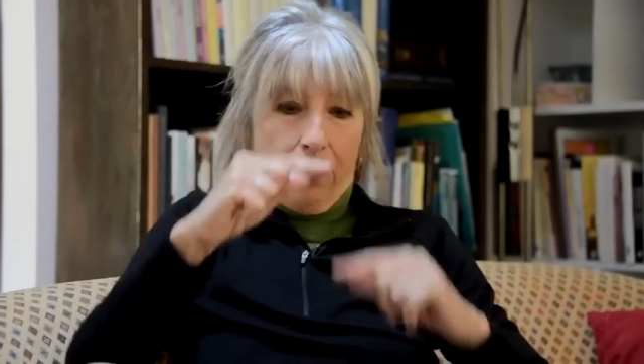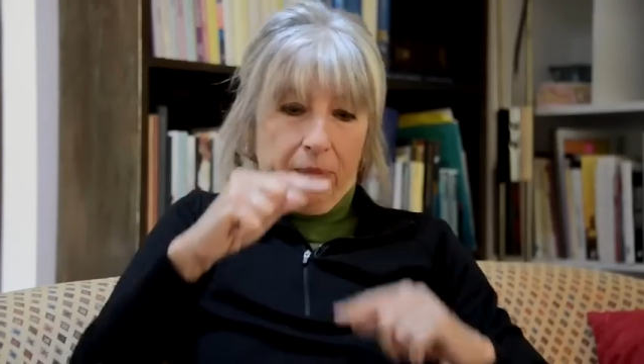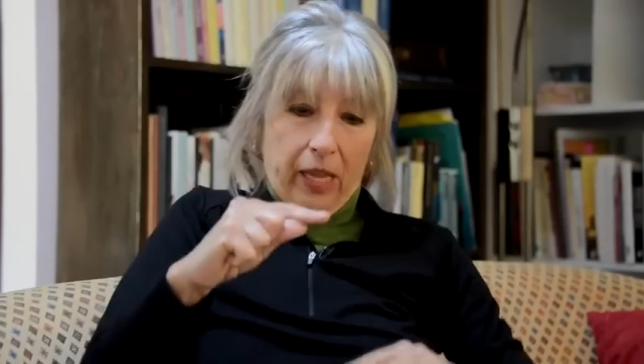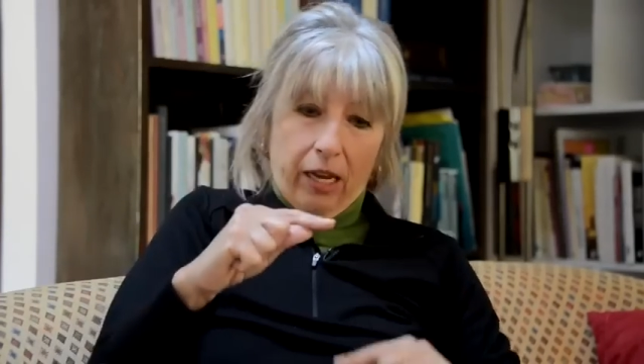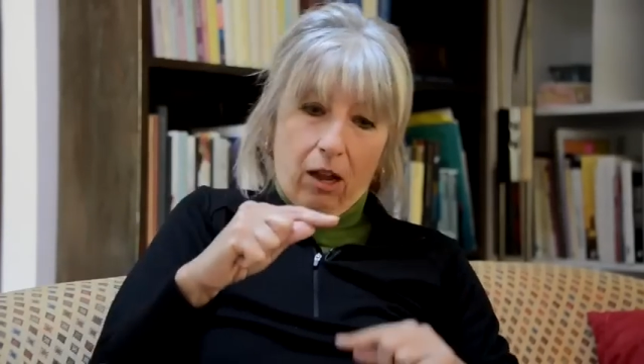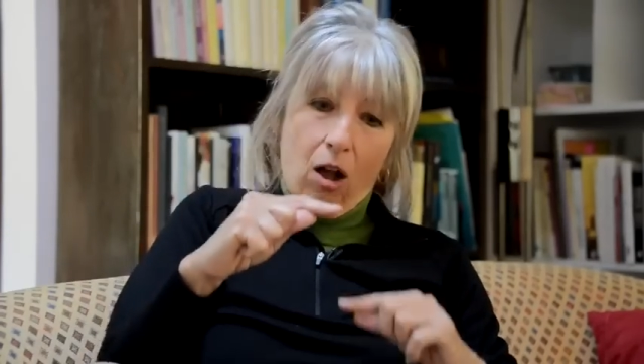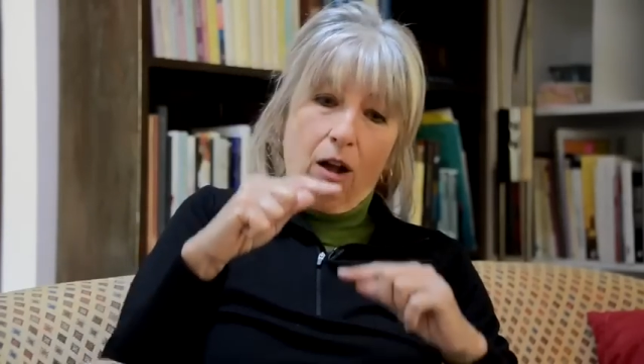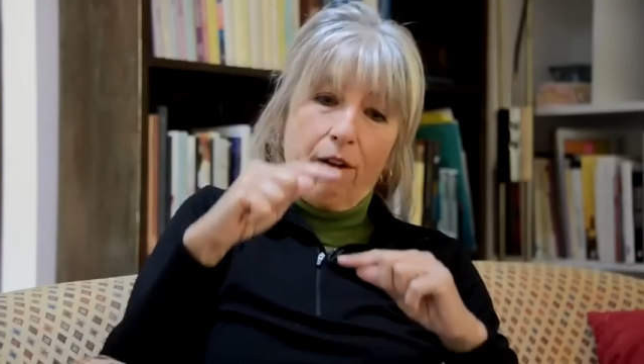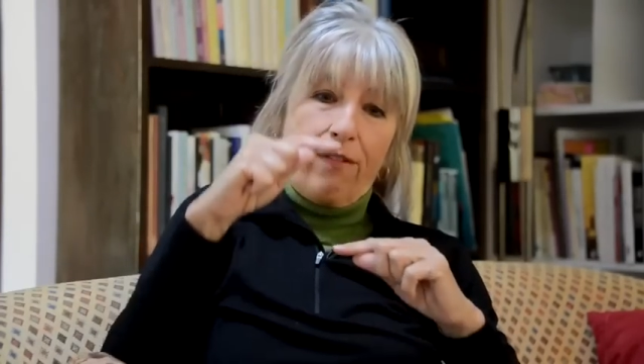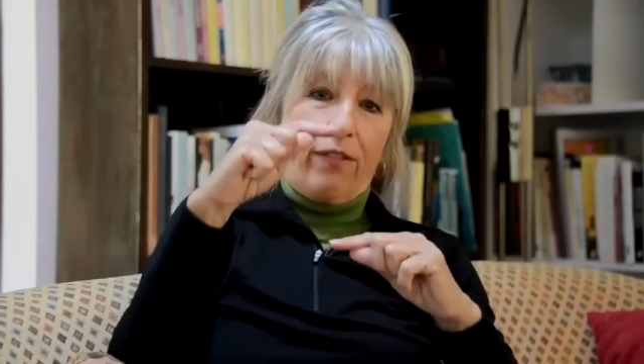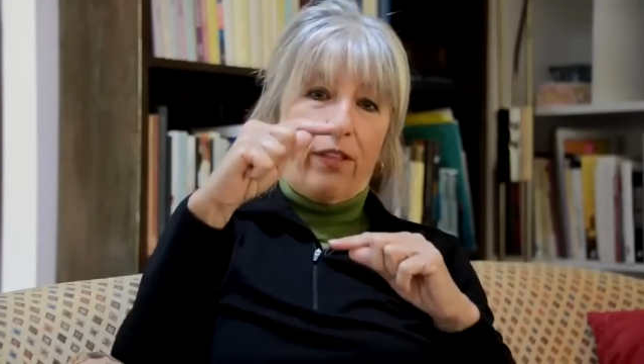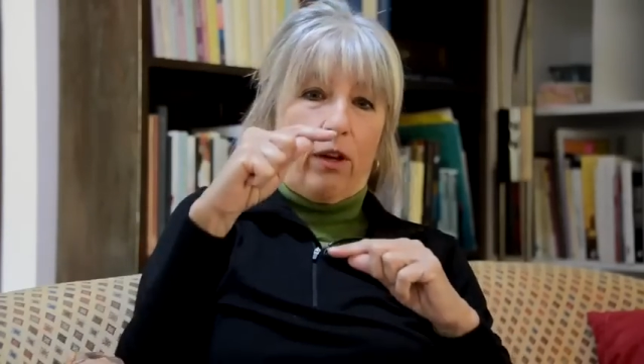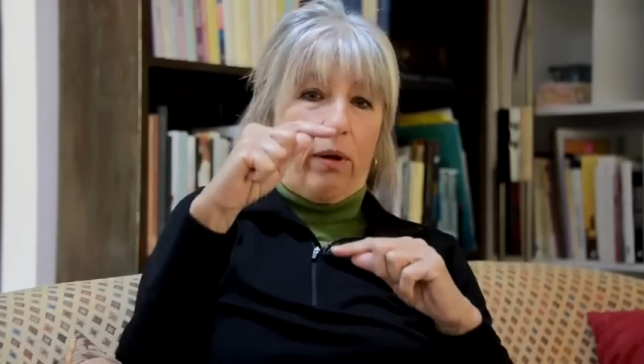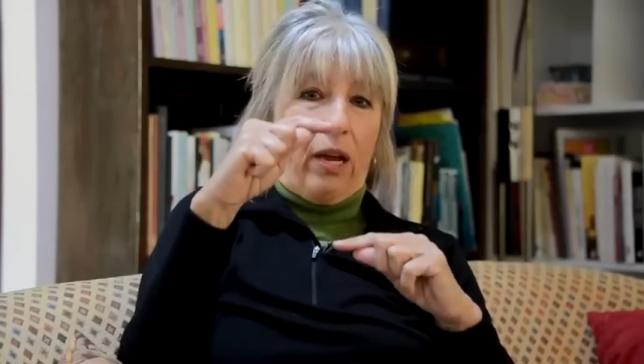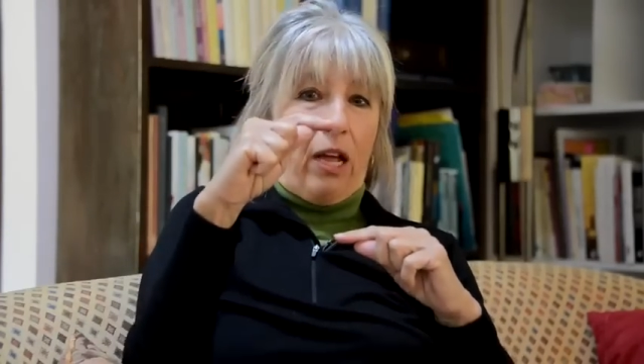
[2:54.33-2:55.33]
Like off
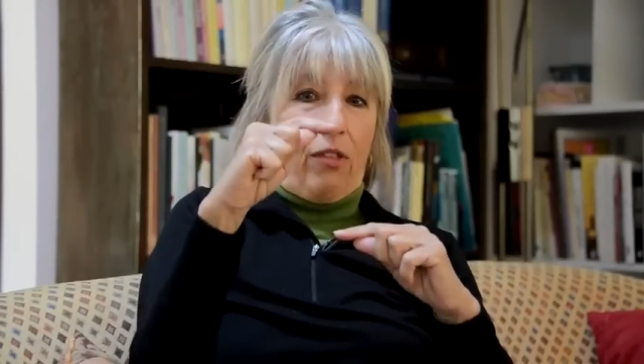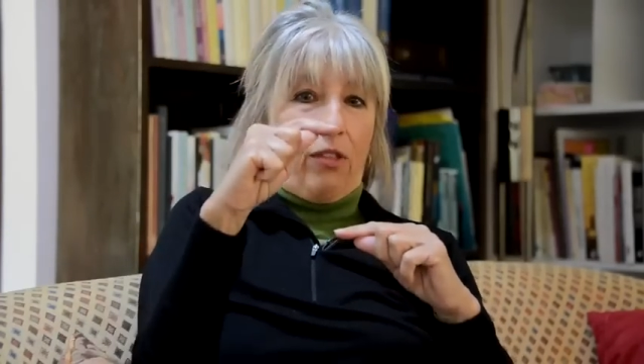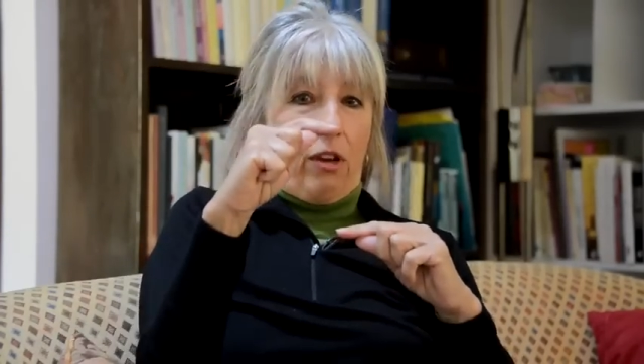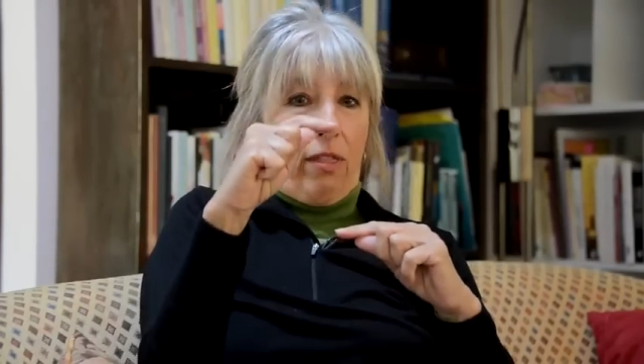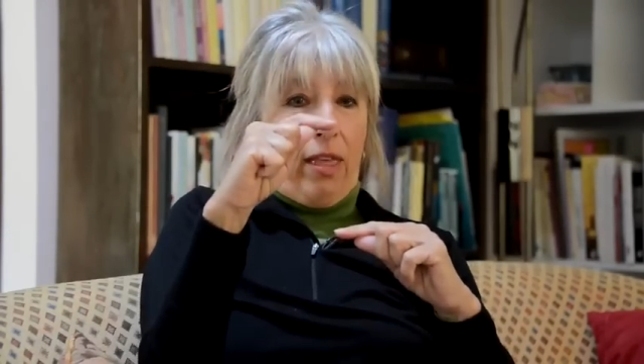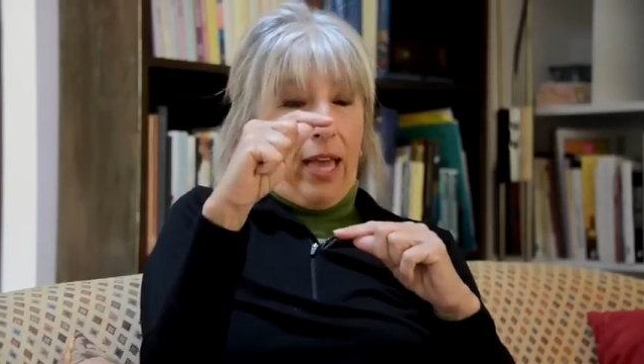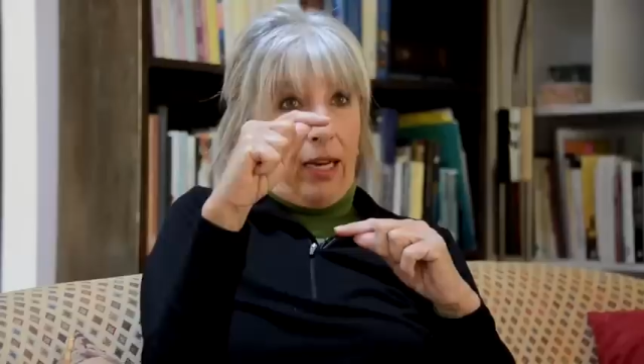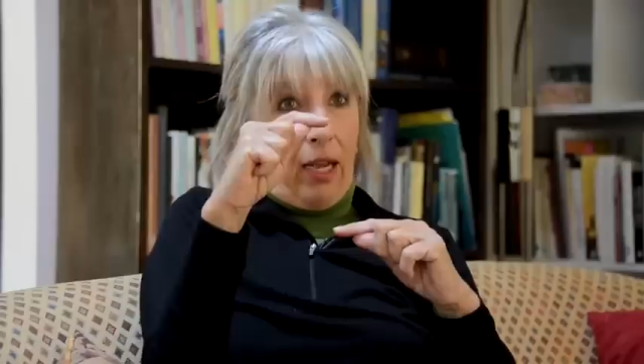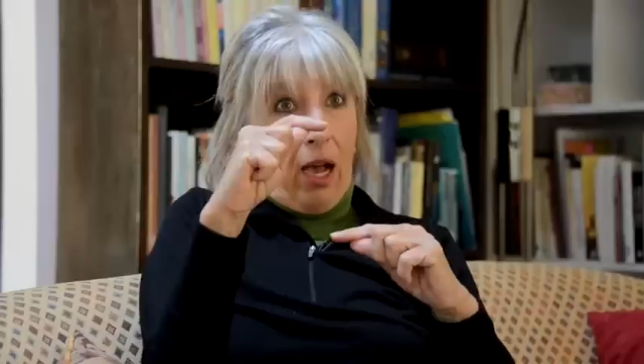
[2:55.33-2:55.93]
the ground, they're that